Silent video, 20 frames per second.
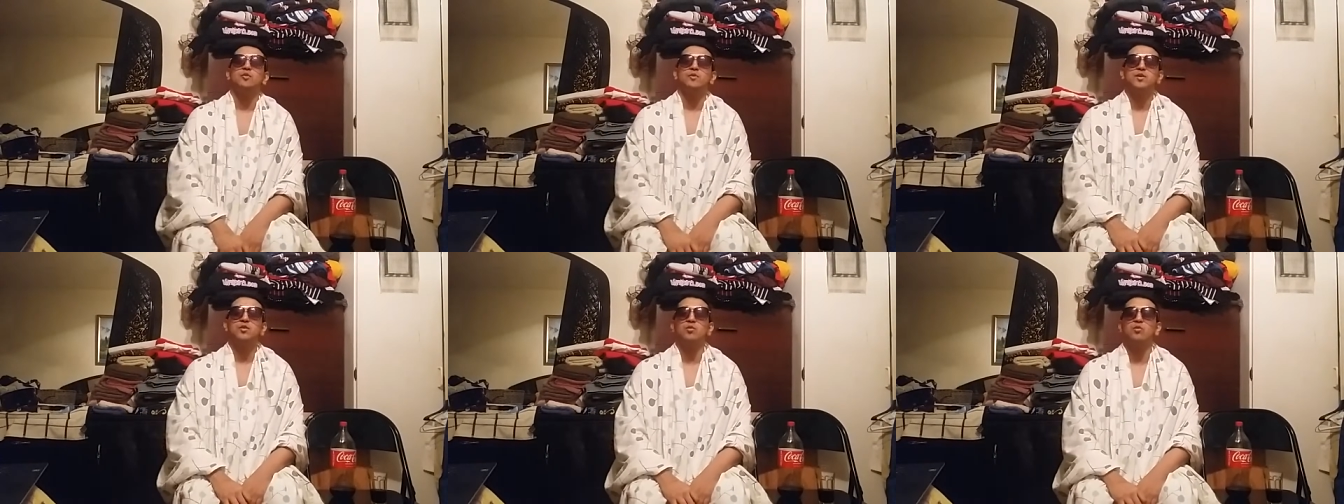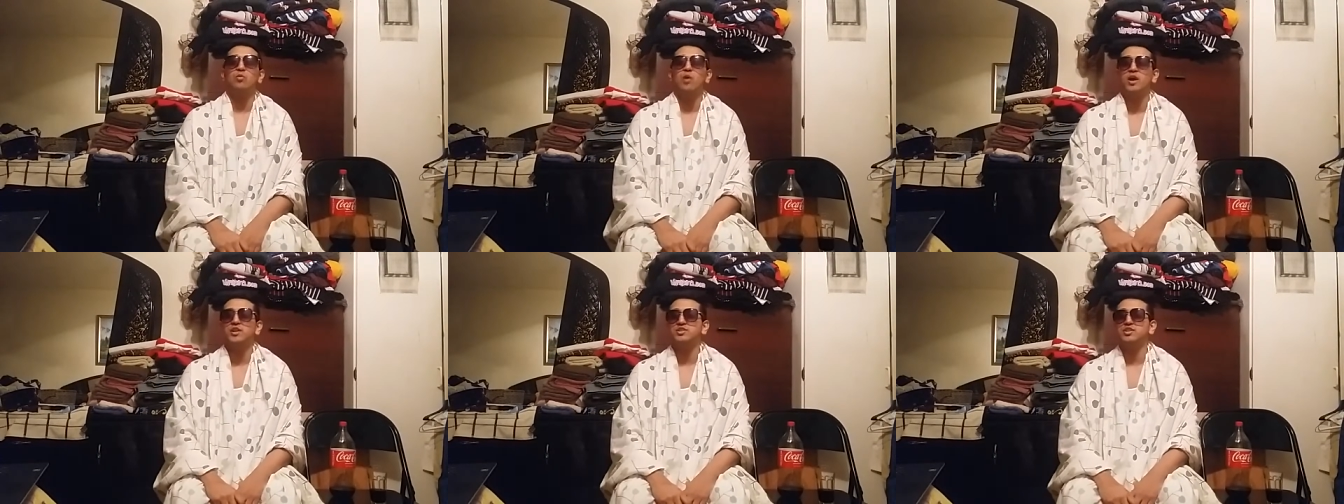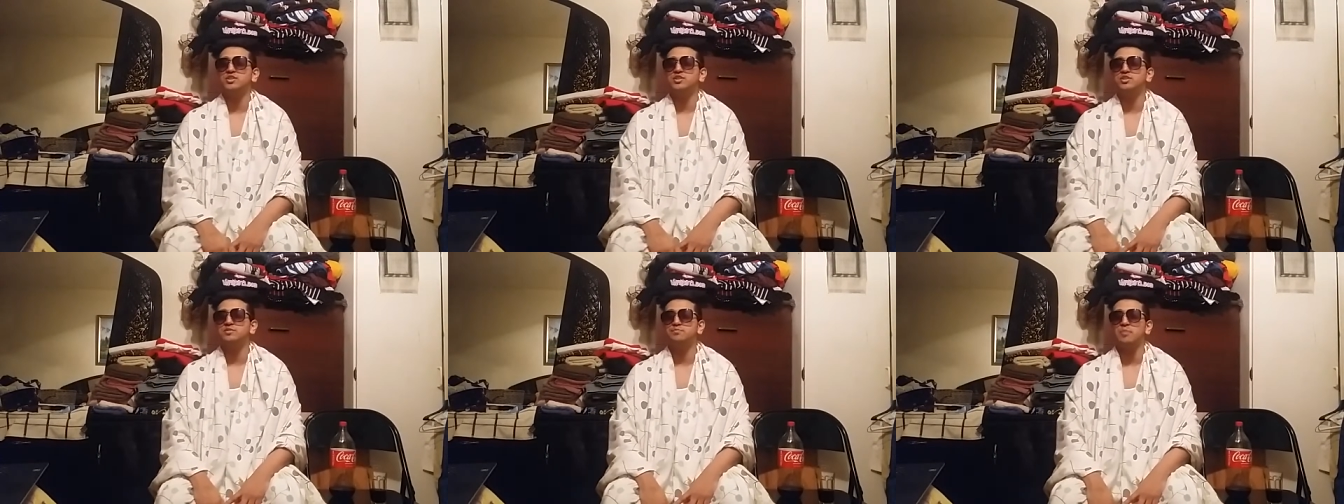We were
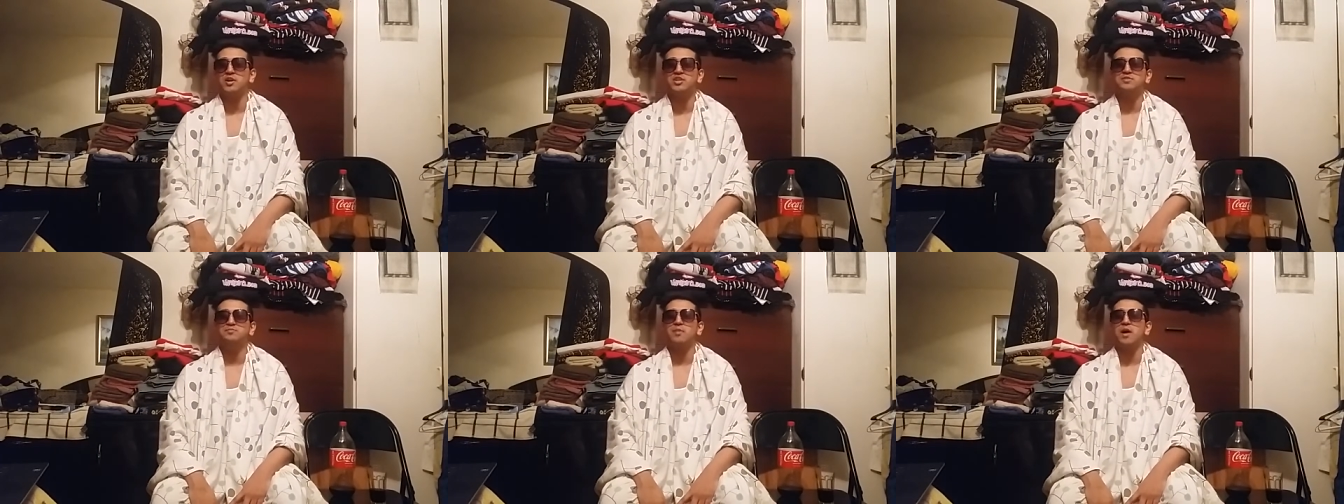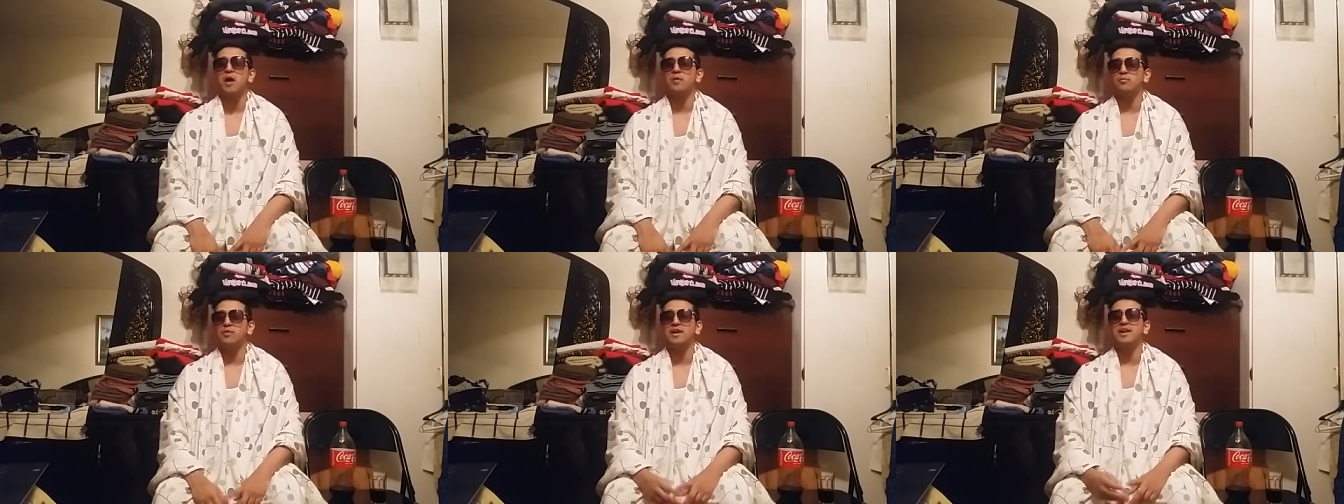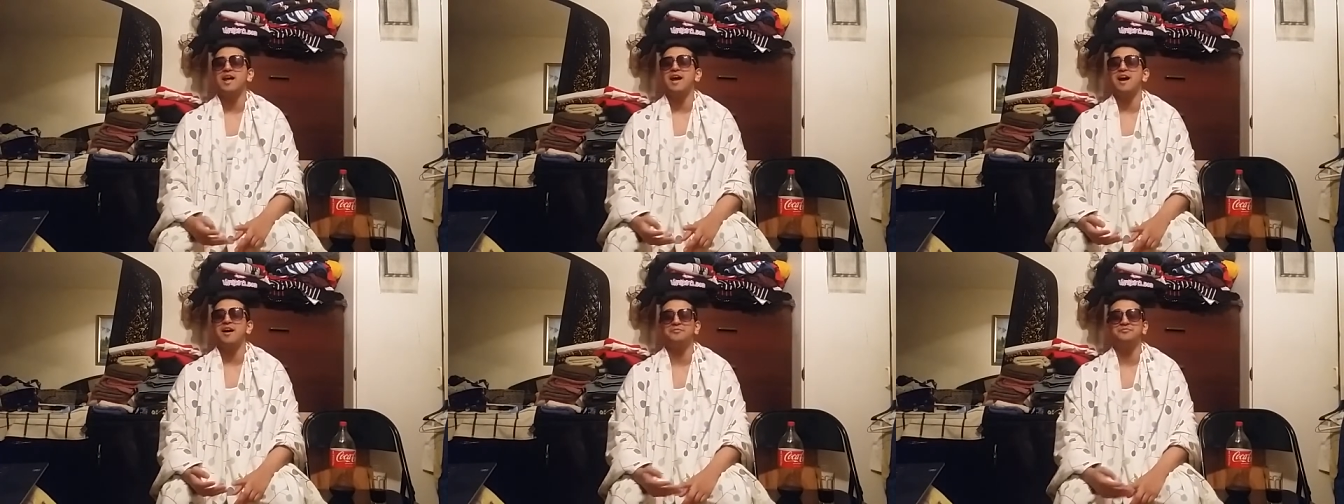watching SpongeBob
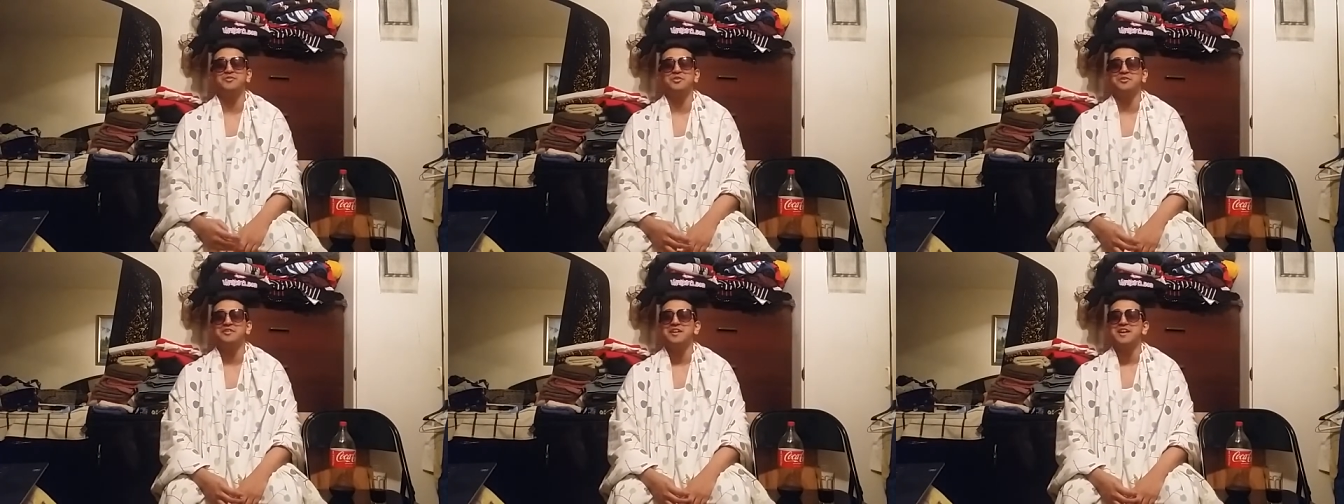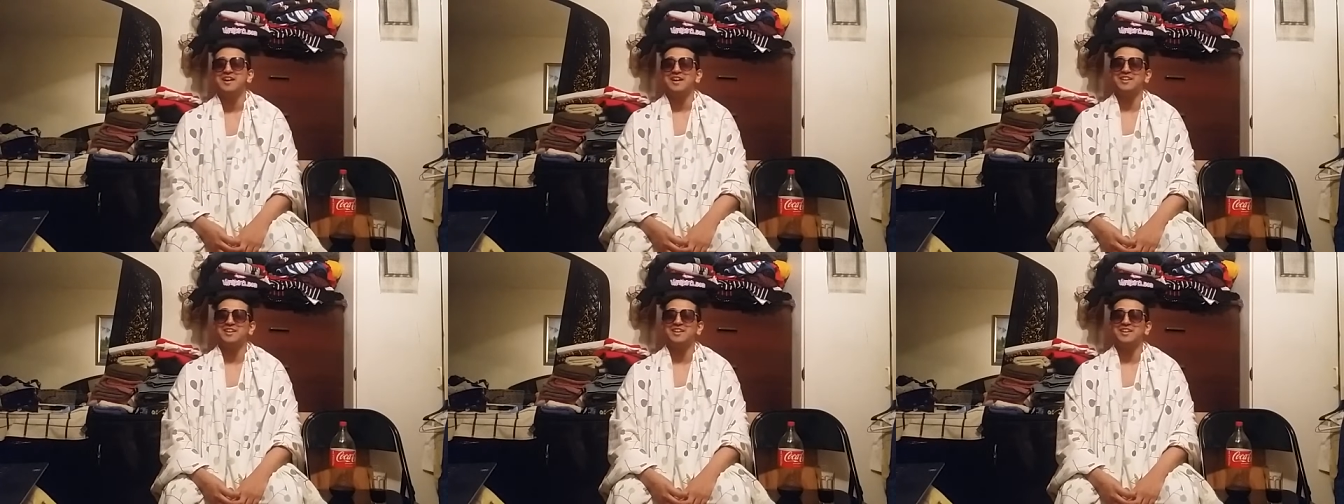right after.